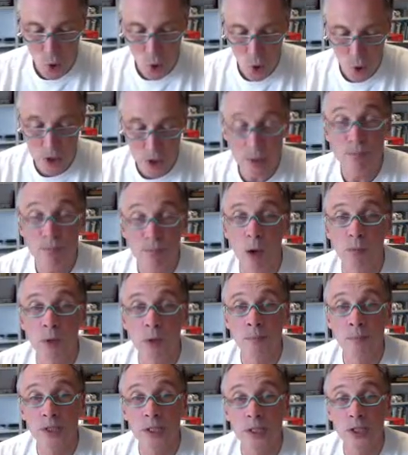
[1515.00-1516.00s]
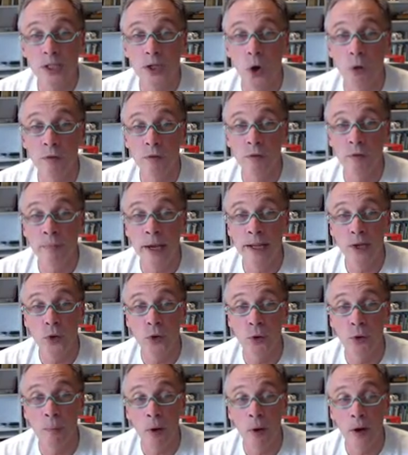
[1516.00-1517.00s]
urgent problems to solve in
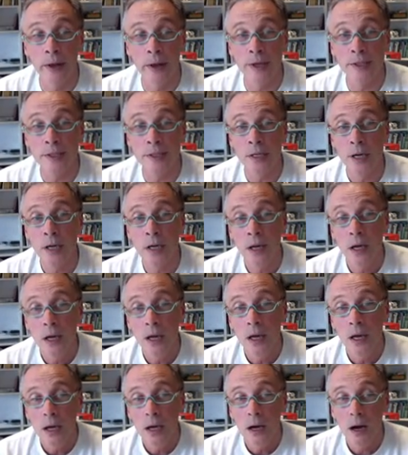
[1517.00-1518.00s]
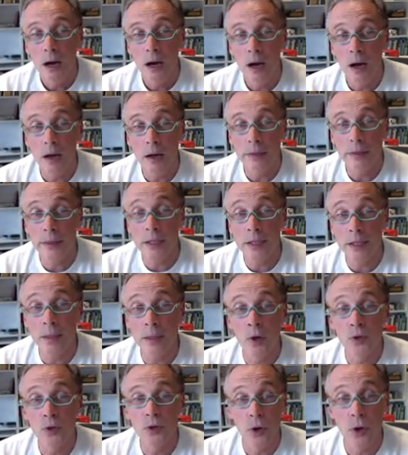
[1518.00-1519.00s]
medical robotics? I think the
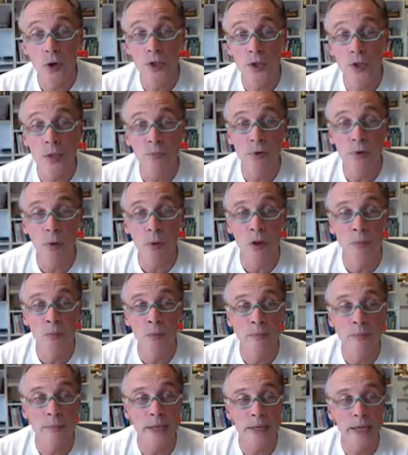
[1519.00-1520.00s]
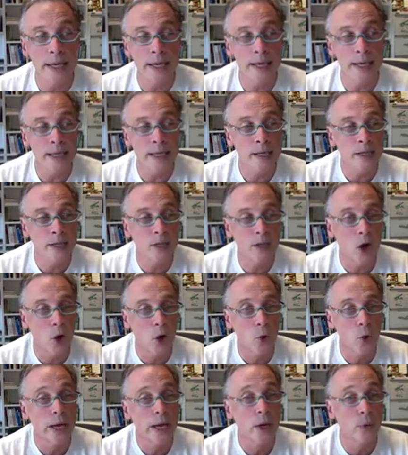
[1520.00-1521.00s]
most urgent problem in the
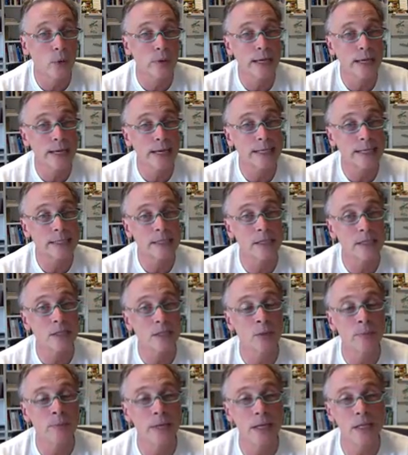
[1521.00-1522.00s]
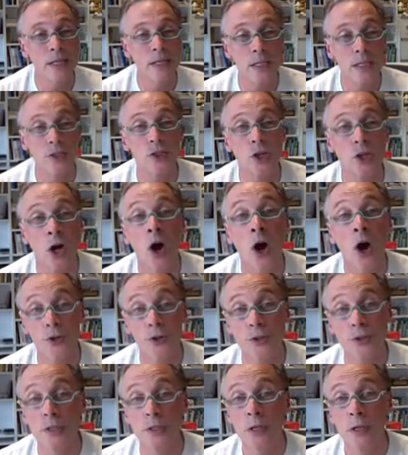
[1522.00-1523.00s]
whole healthcare system is its
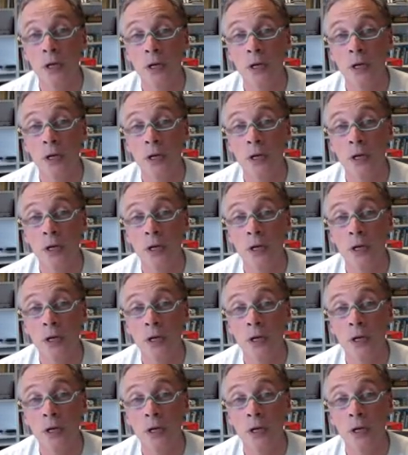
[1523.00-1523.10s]
cost.